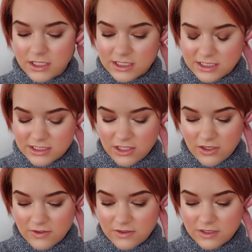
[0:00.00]

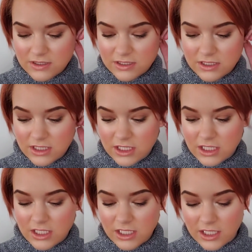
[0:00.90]
So,
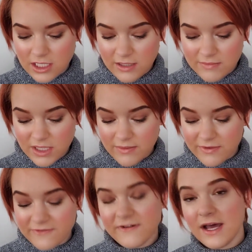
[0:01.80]
number
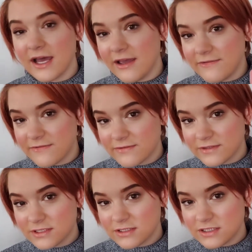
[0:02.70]
5
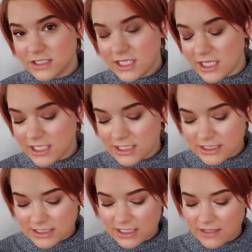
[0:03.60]

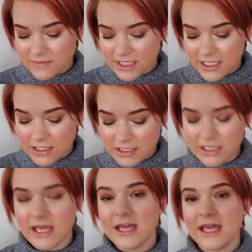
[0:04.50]
is Kim
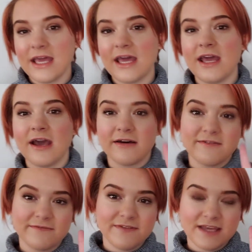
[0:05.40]
Taeyong, aka
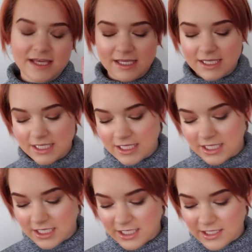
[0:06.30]
V.
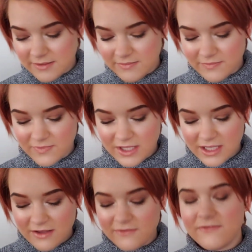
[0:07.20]

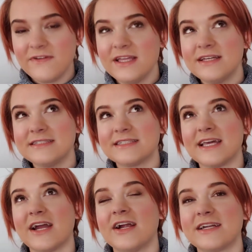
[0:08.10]
V's
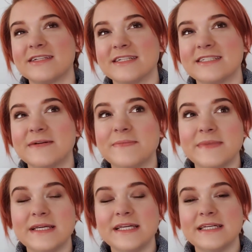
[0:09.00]
character to
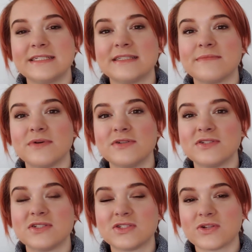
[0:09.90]
me is the
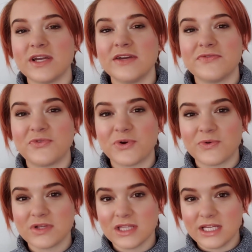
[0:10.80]
most
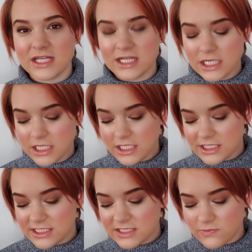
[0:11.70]
straightforwardly
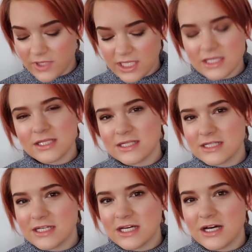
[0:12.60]
sweet
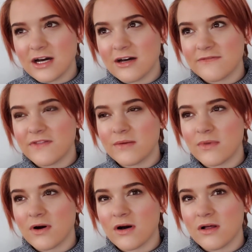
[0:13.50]
of them
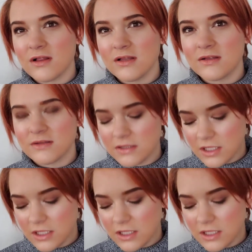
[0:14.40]
all.